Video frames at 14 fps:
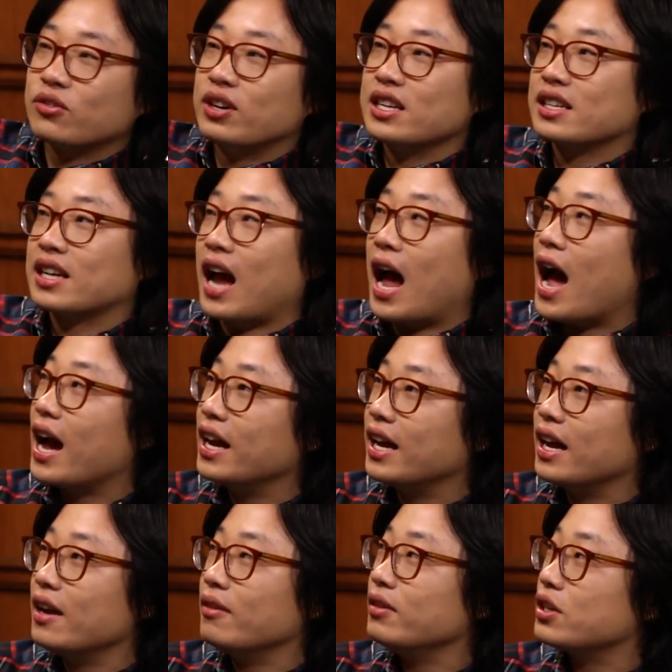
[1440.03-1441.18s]
risk I
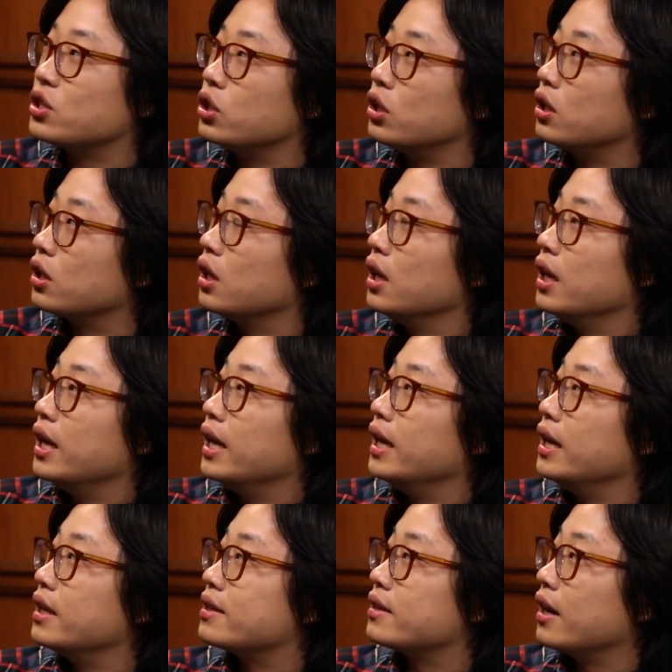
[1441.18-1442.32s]
ever took
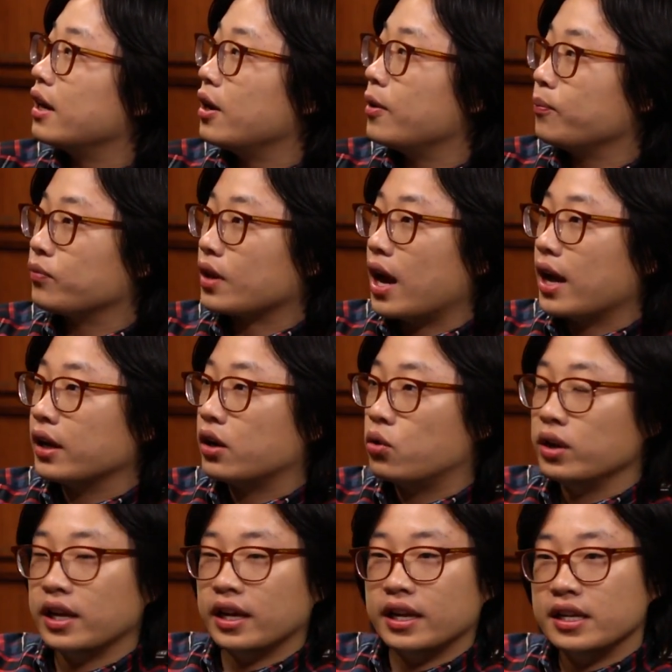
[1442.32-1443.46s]
is um, I
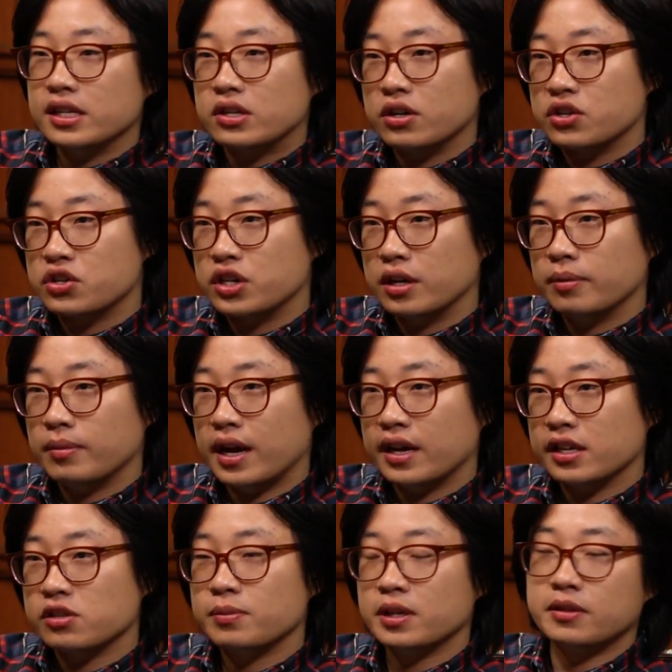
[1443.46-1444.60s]
quit an internship at
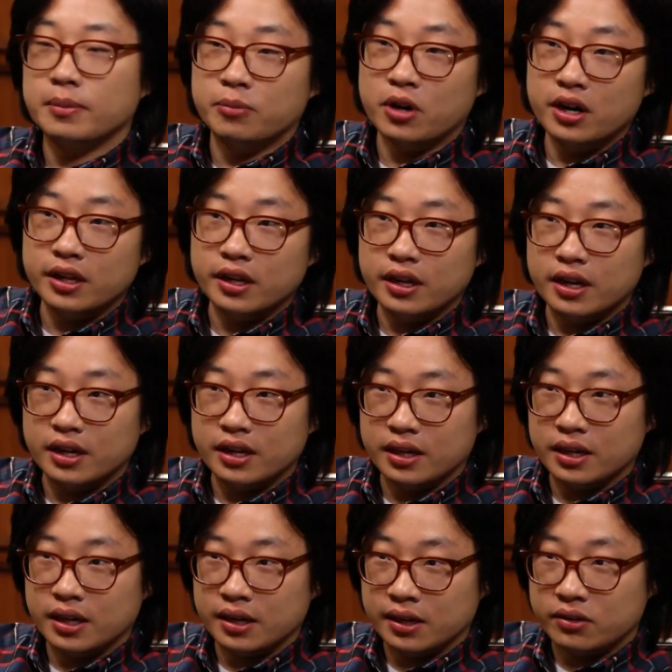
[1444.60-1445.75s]
Smith & Barney,
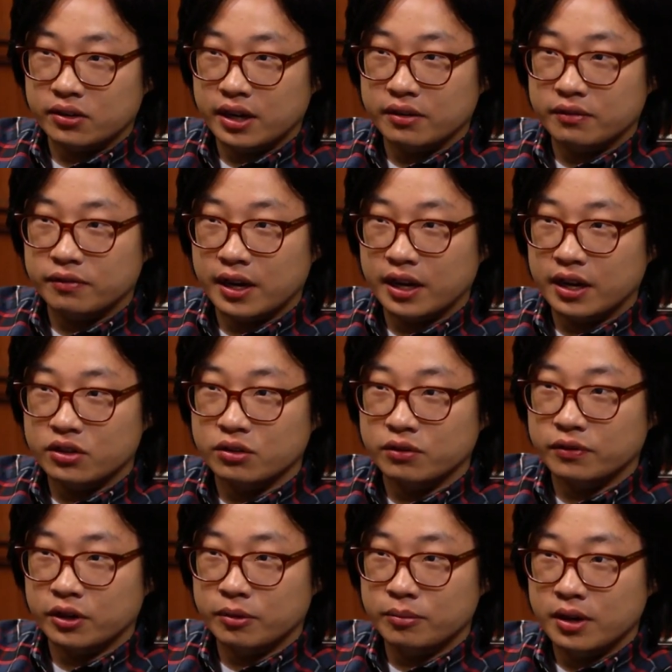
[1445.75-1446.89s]
a, a great financial
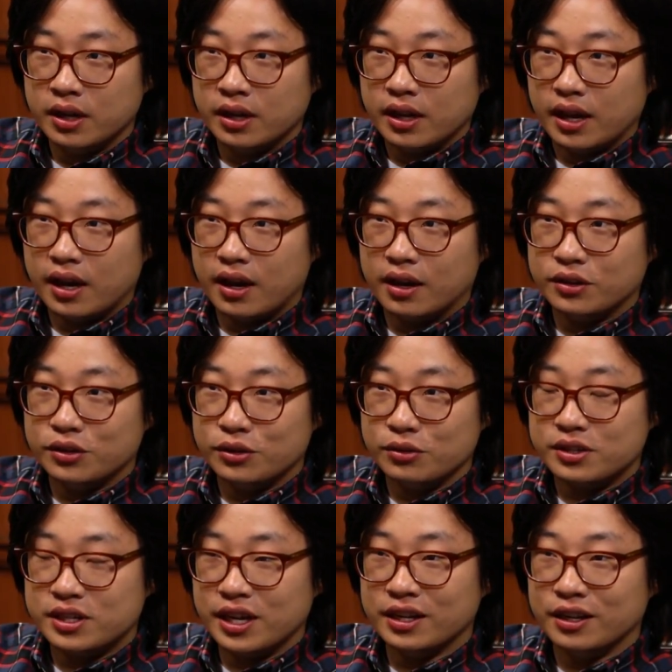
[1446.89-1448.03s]
firm, uh, to do
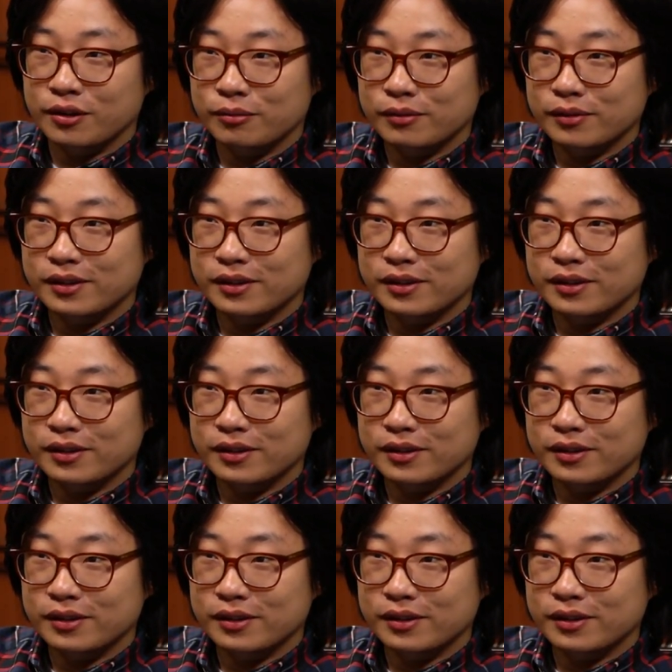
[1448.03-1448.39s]
stand-up.